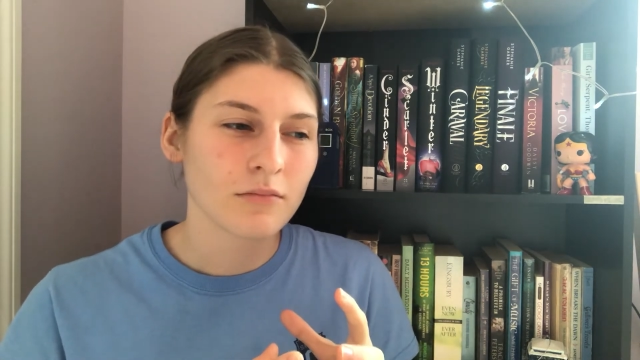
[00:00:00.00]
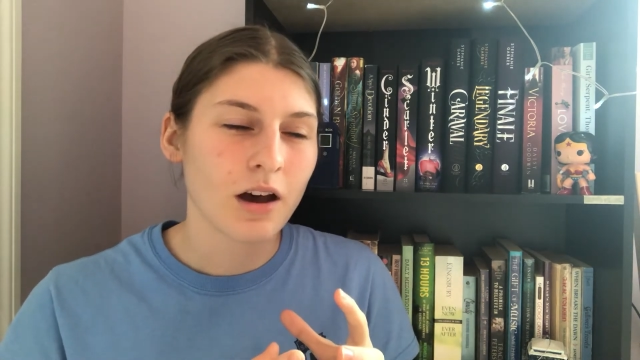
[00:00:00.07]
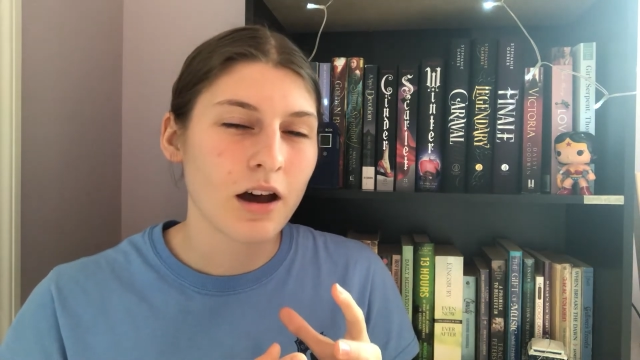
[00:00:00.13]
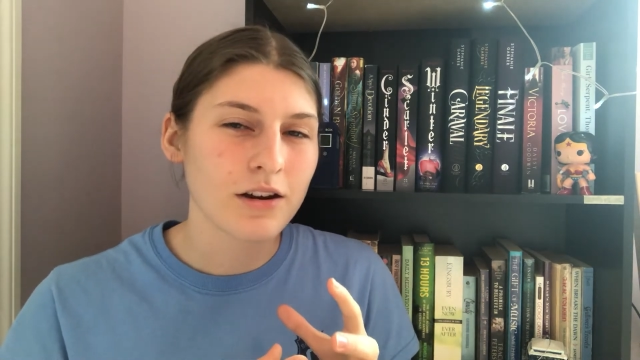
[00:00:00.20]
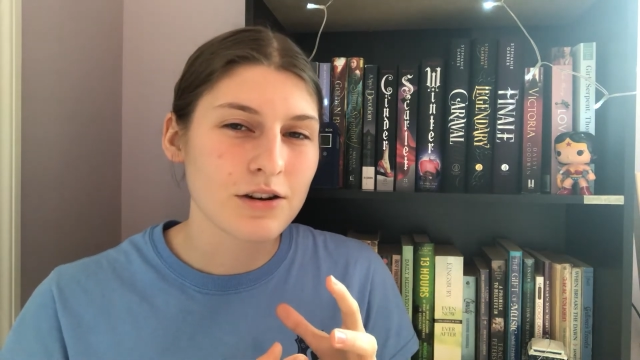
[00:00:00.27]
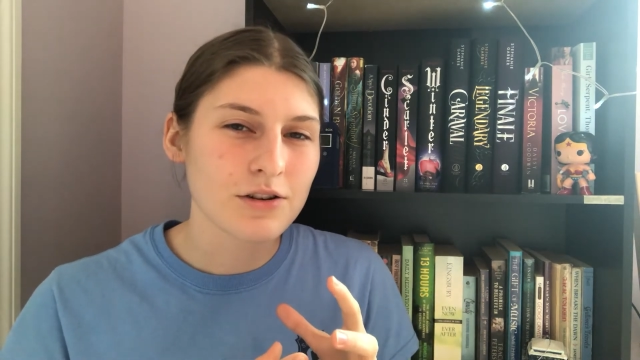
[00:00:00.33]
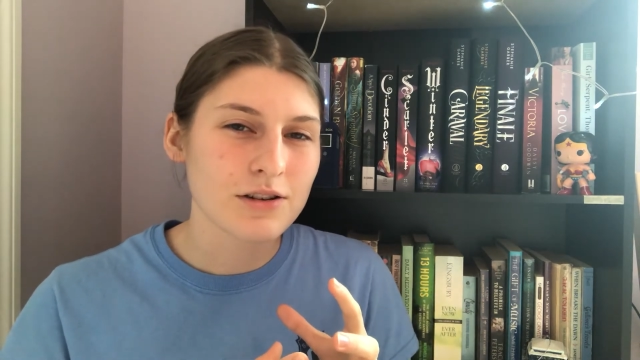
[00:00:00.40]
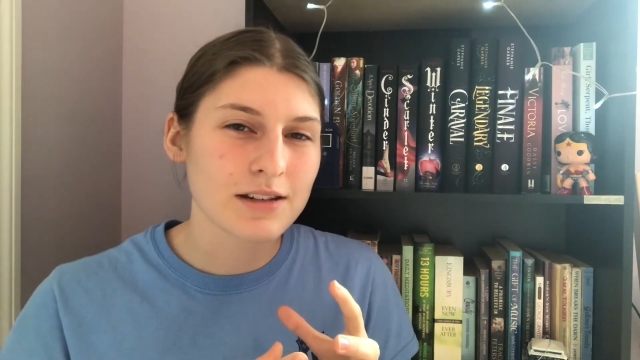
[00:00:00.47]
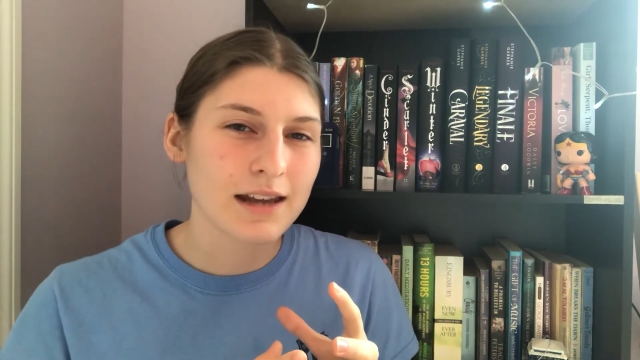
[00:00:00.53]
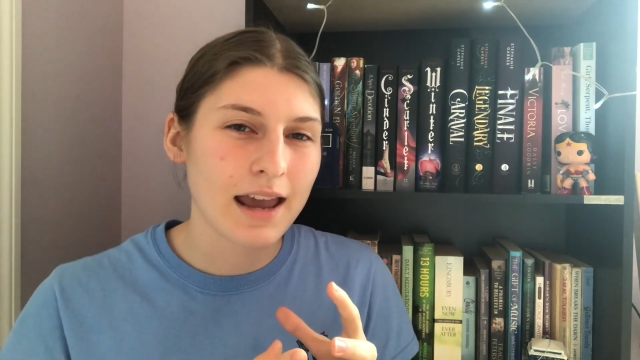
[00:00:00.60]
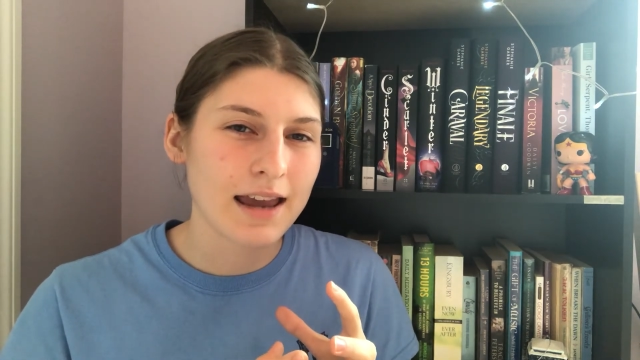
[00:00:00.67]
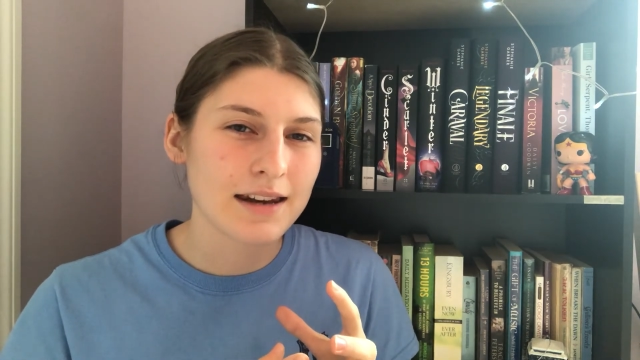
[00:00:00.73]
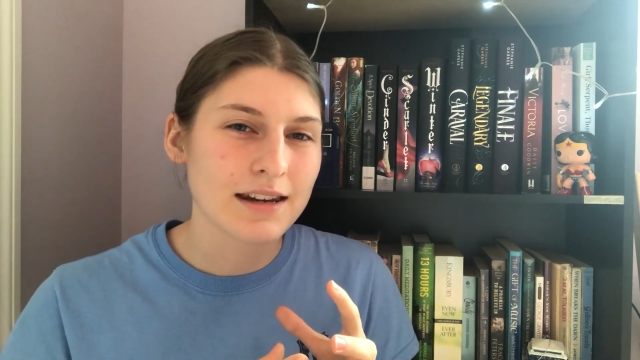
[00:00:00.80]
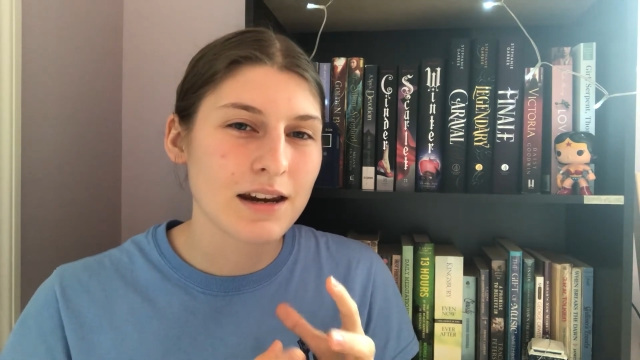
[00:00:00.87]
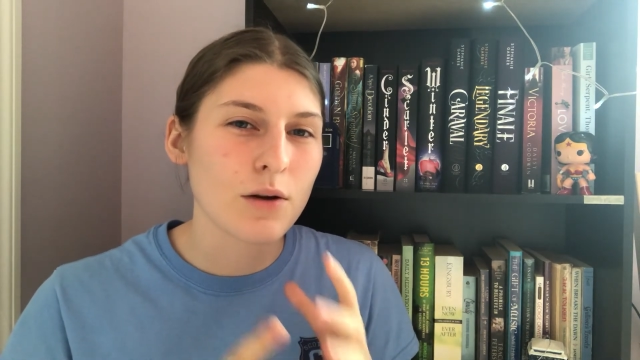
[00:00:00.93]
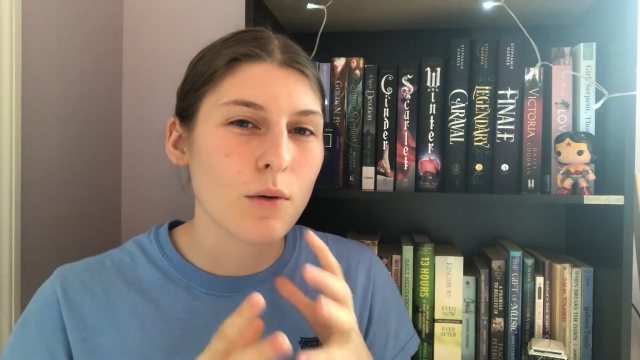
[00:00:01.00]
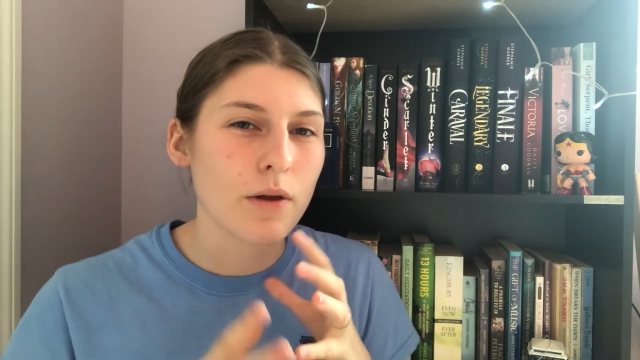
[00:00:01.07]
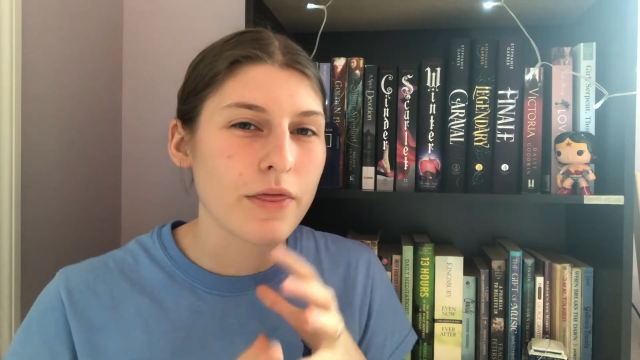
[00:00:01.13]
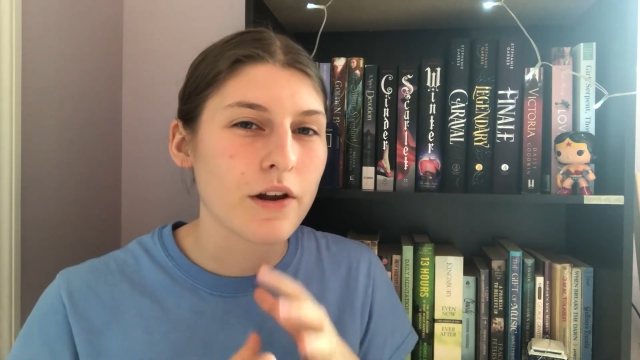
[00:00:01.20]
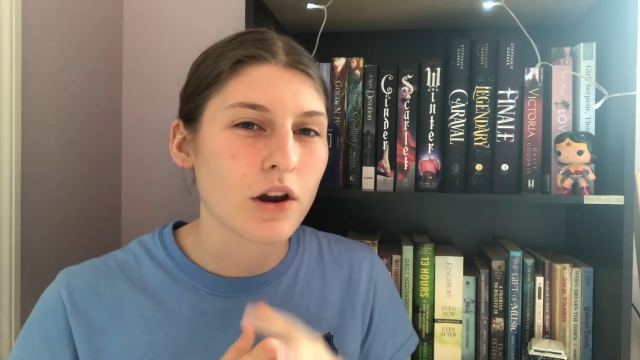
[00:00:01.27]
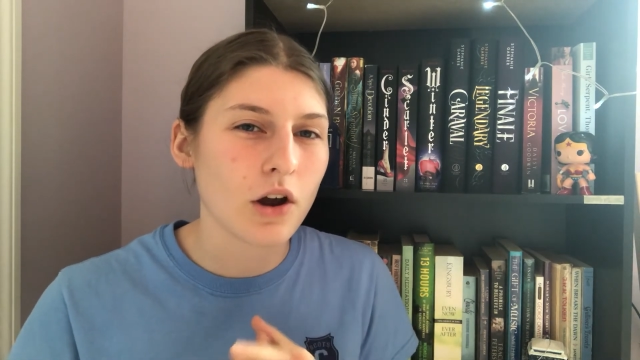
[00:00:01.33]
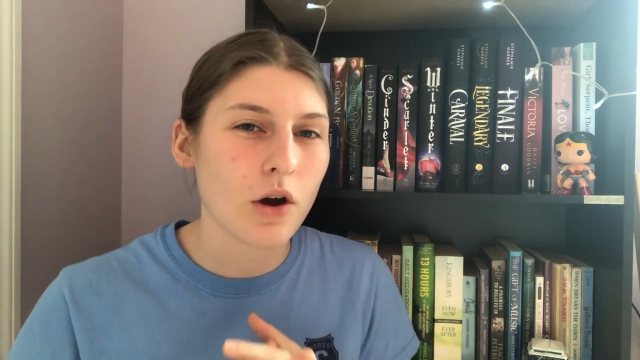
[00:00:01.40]
understanding what
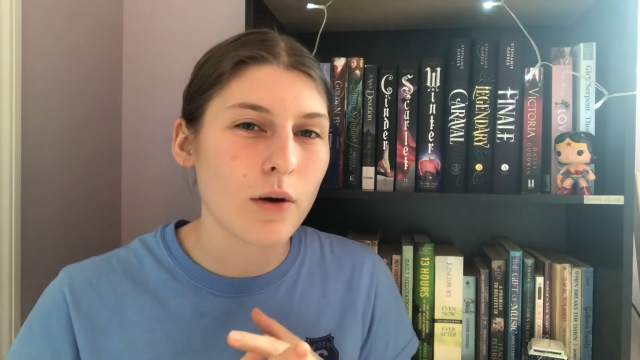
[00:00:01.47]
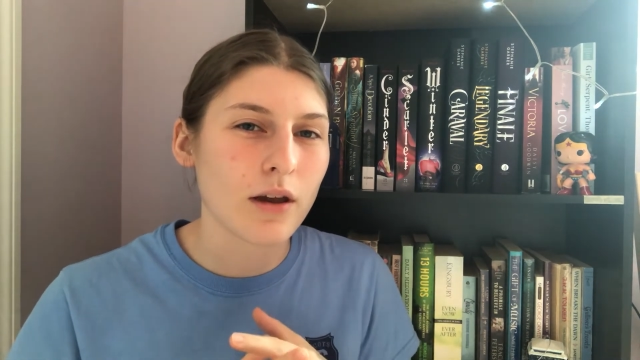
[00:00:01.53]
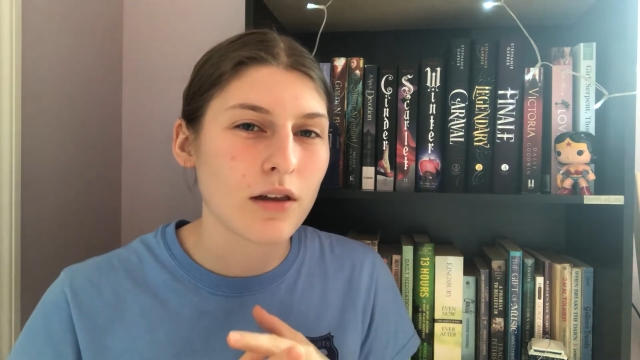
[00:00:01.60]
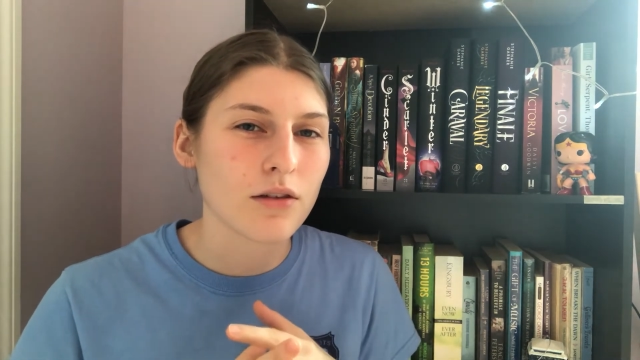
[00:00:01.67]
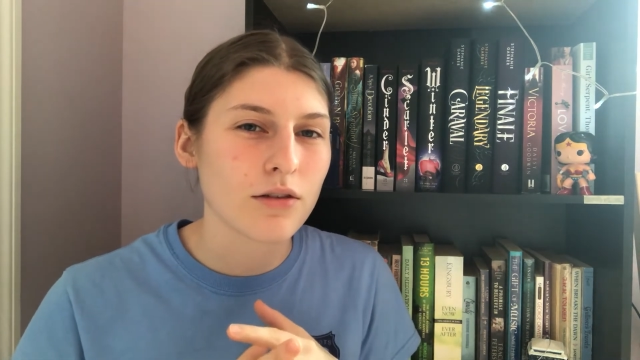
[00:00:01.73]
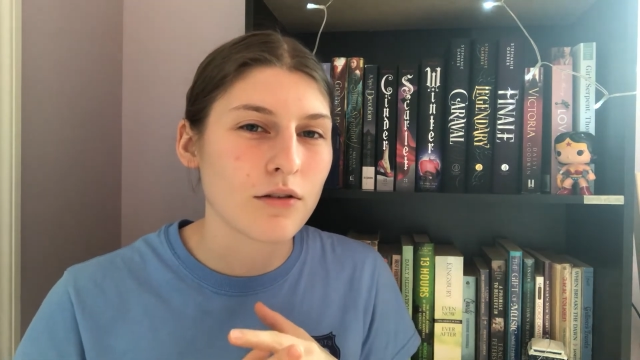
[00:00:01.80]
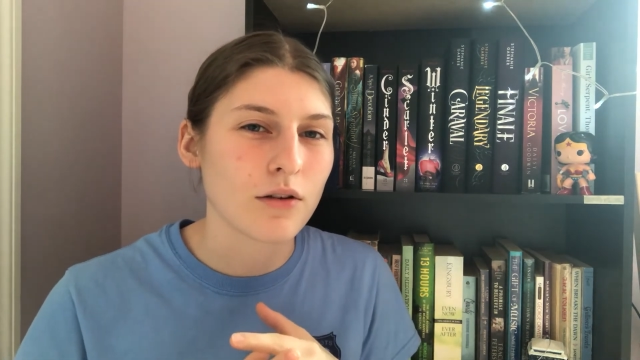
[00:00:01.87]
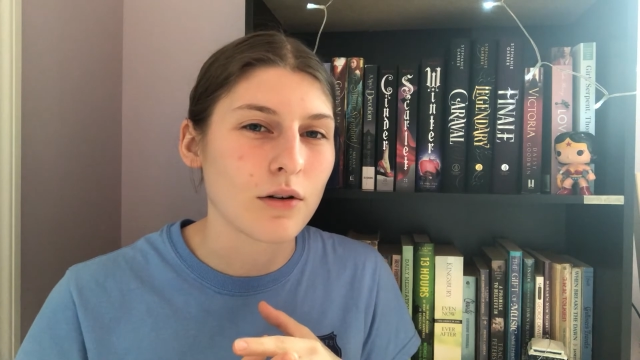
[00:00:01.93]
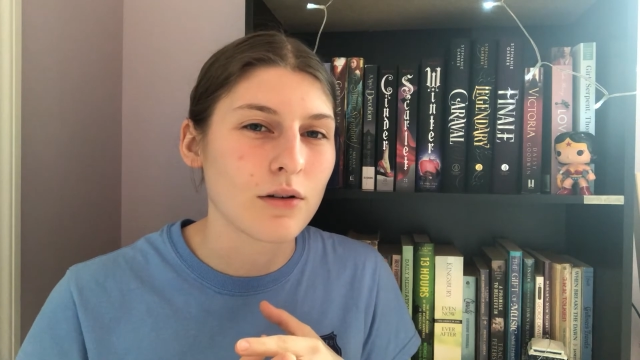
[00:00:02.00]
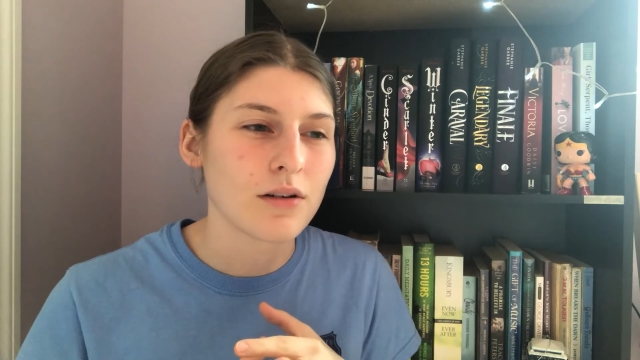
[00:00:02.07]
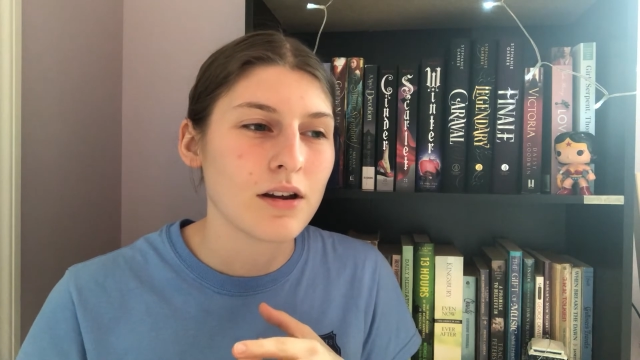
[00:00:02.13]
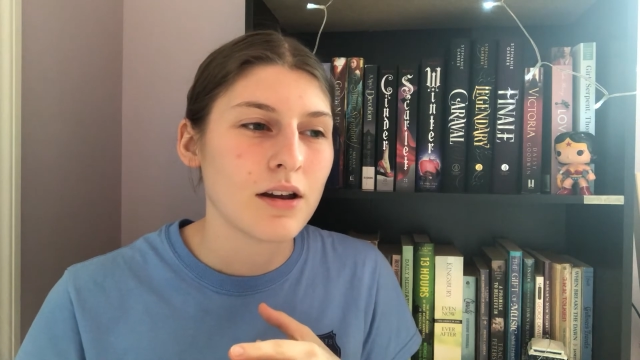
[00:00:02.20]
they're going through.